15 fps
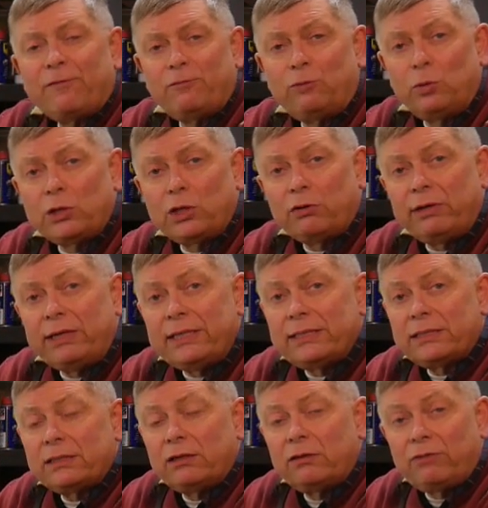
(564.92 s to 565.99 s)
4 degrees
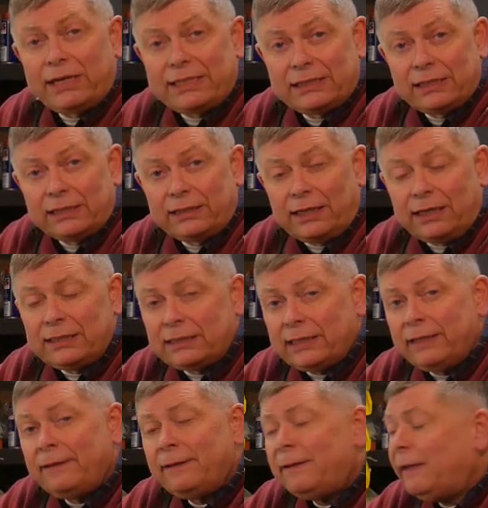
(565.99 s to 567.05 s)
greater than
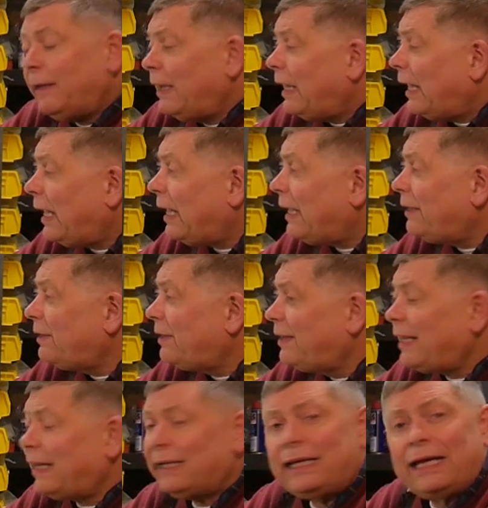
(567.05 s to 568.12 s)
90. And
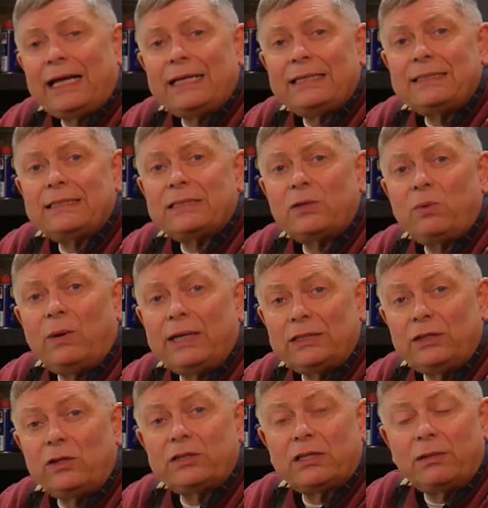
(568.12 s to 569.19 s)
that adds quite a
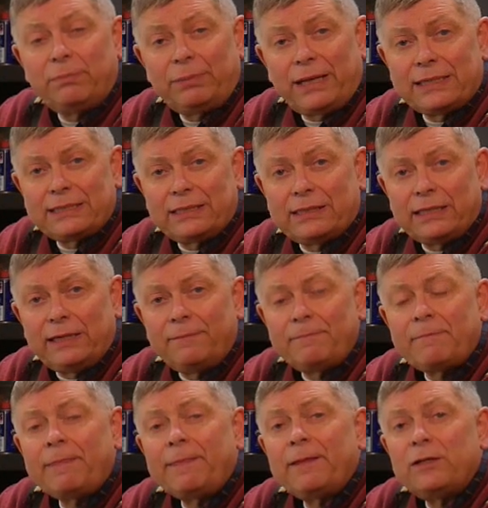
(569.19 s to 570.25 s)
lot of complexity
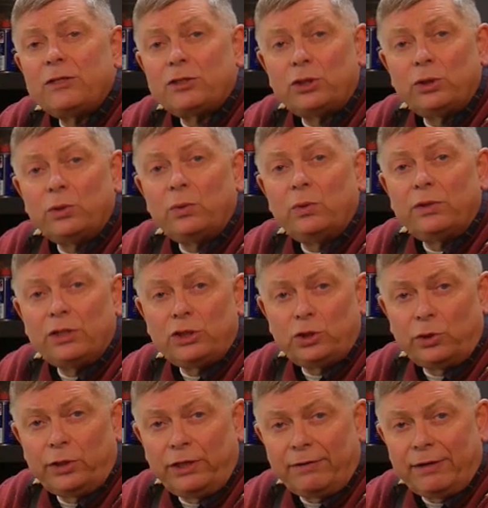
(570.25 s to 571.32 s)
to the
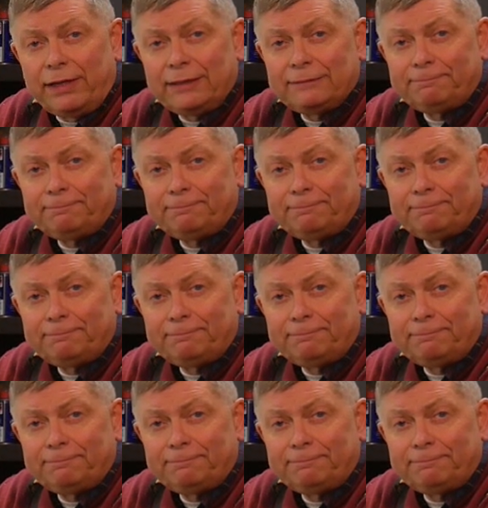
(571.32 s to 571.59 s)
joinery.